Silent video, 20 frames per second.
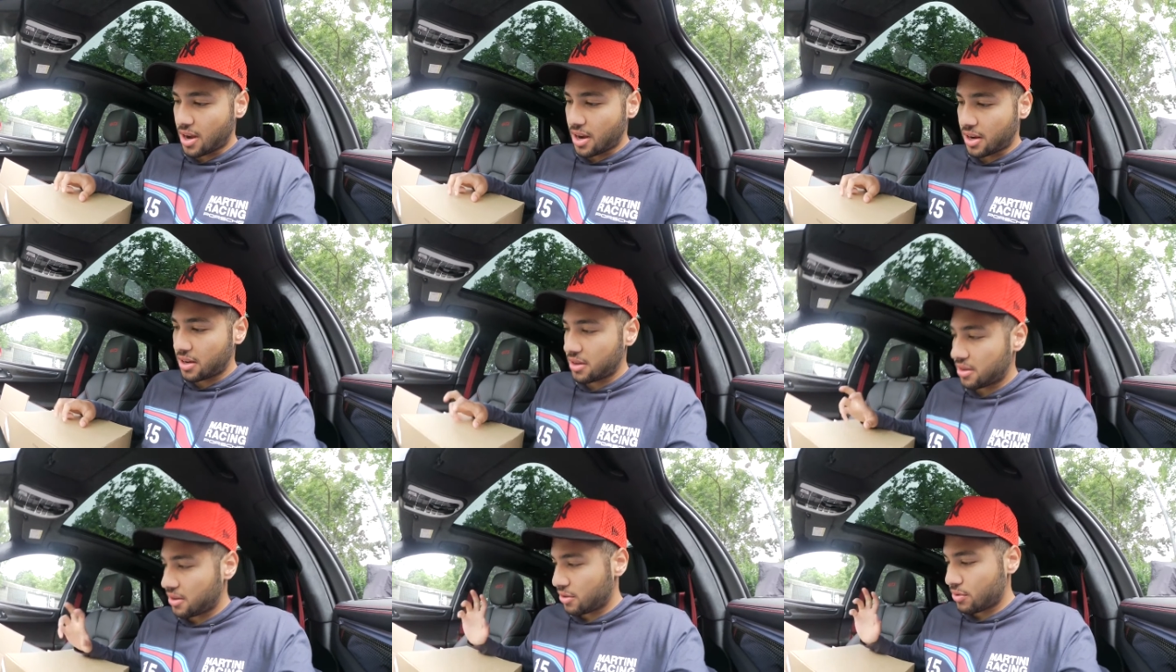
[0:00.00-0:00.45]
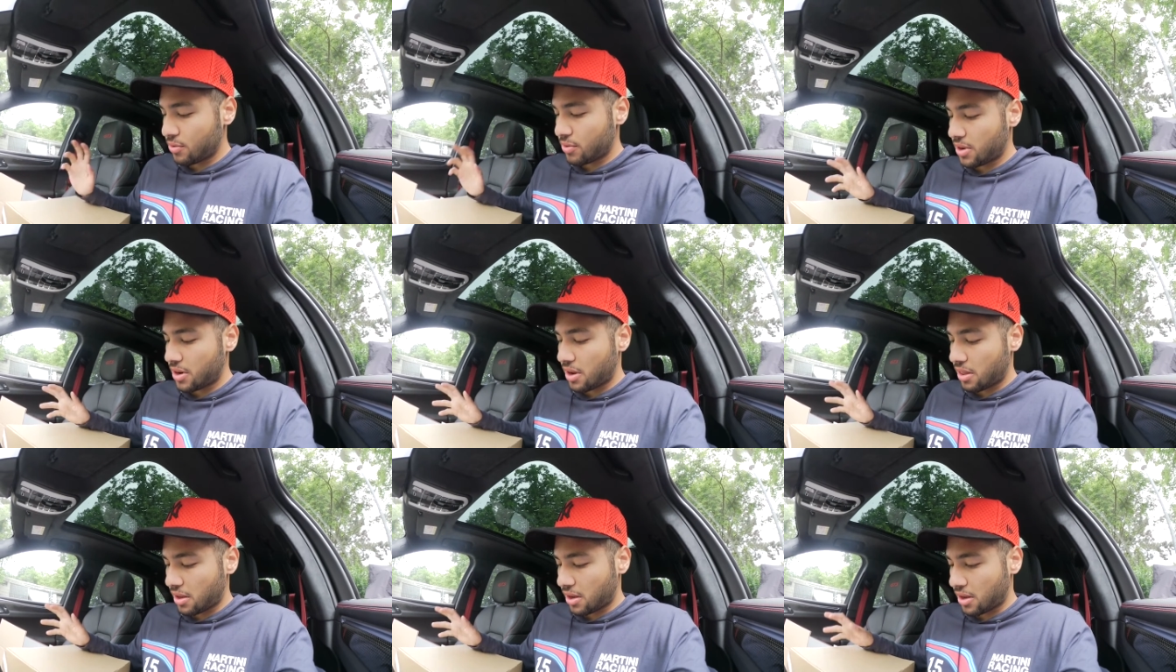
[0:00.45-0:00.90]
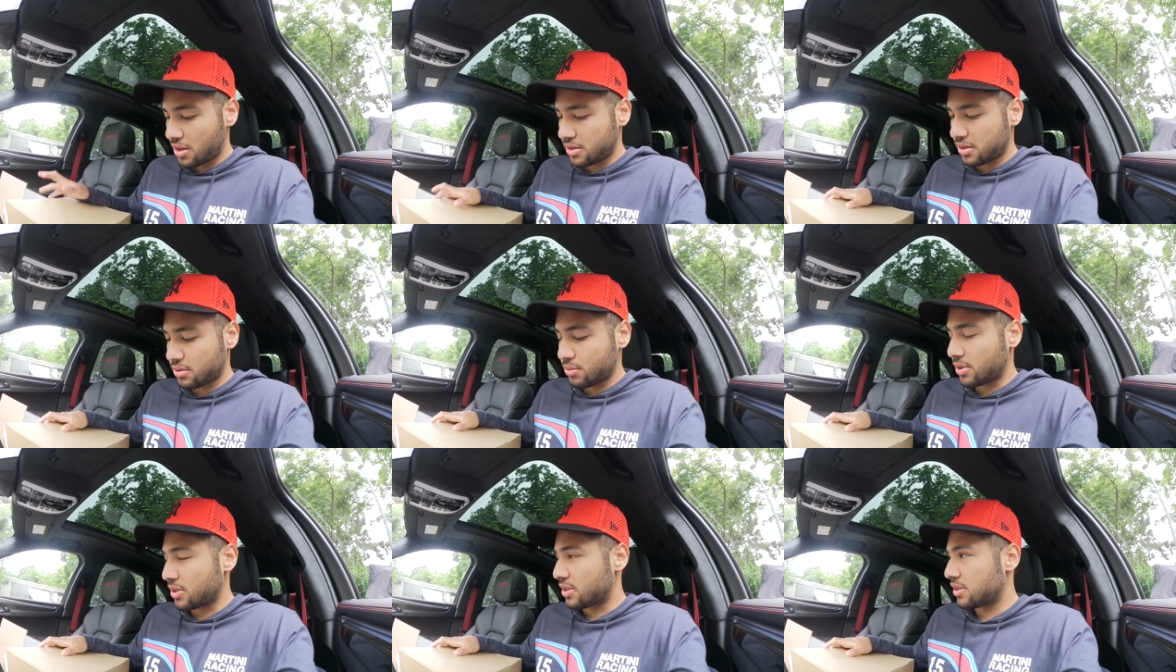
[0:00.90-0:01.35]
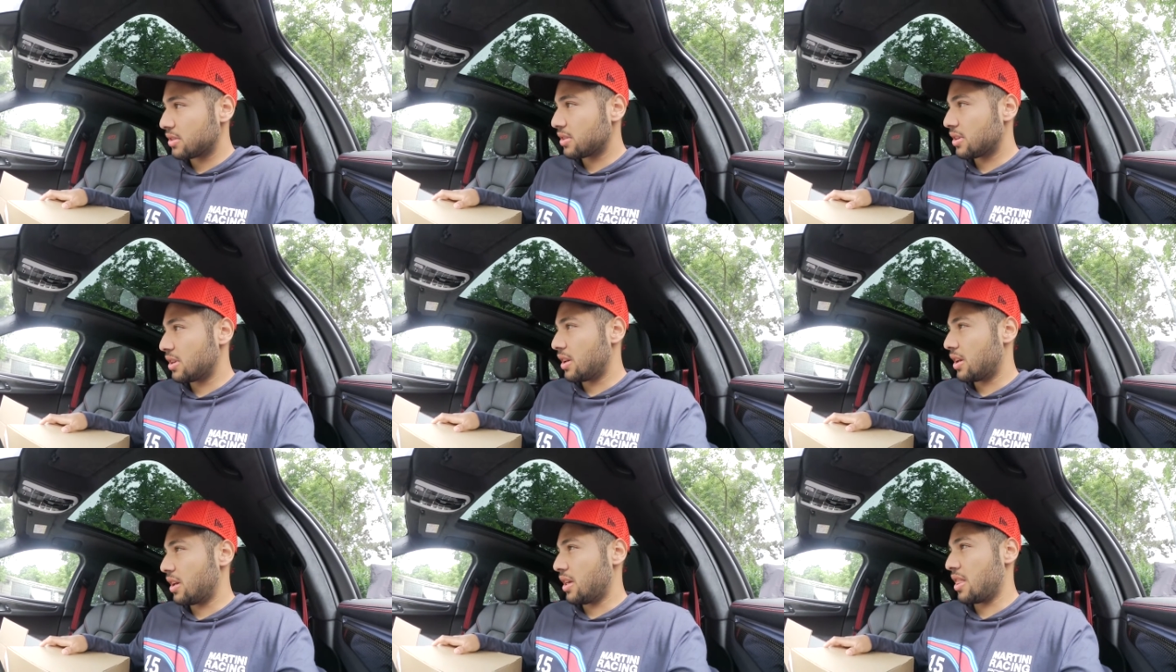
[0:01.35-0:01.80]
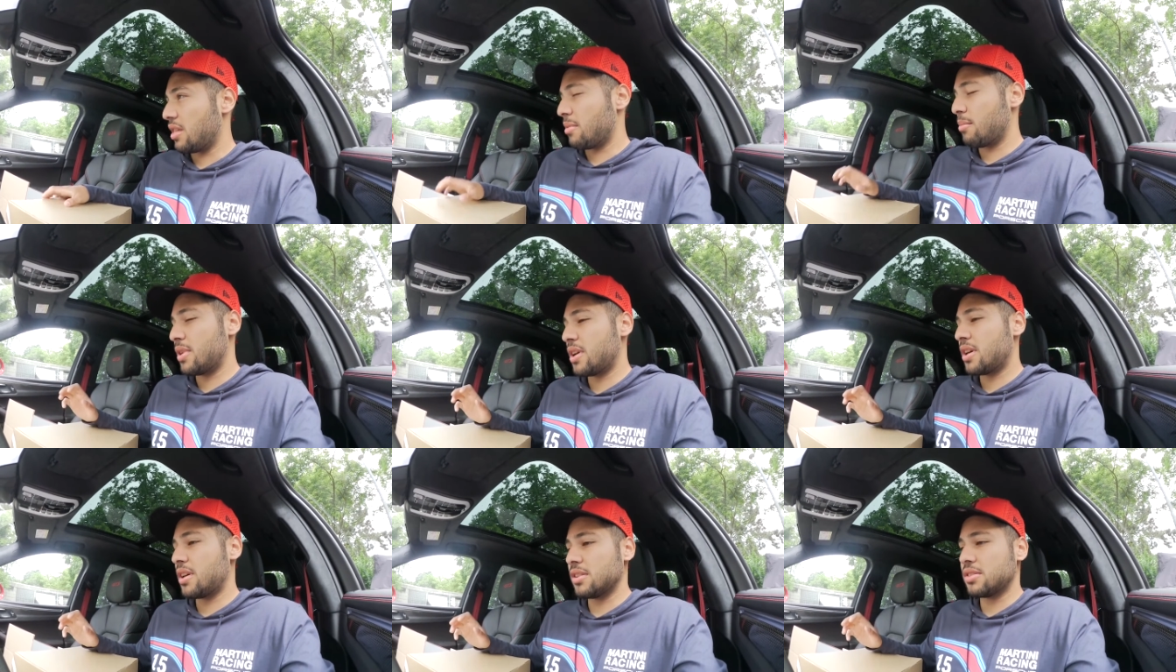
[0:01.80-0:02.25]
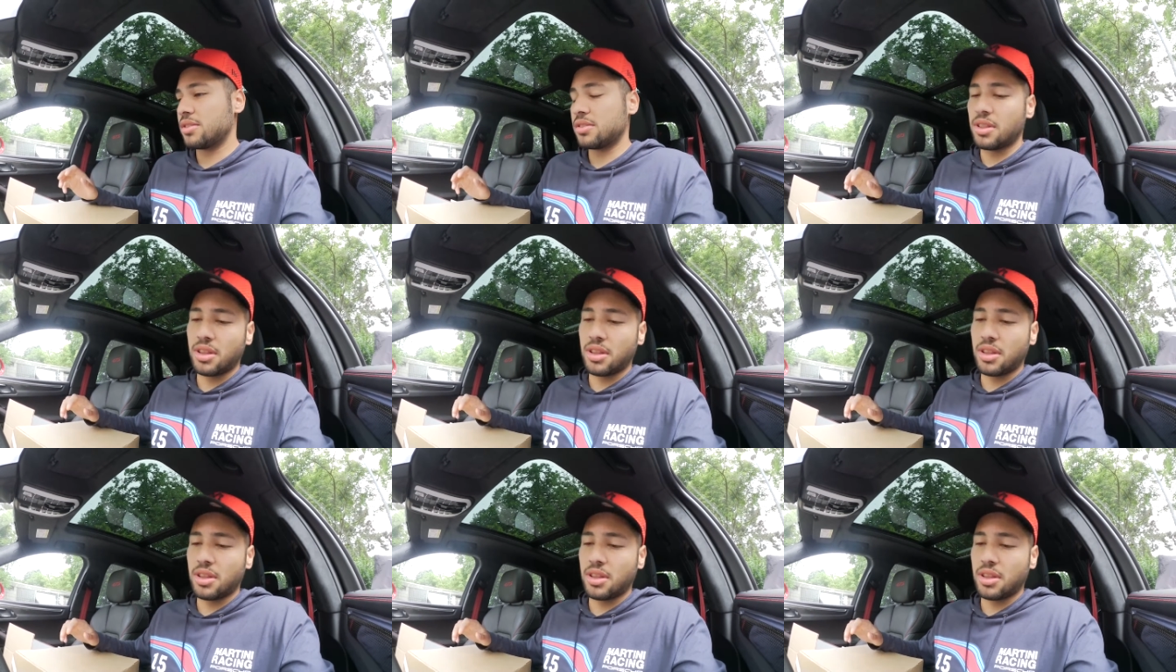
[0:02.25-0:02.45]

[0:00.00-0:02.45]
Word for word: I didn't do anything, I just was in the match,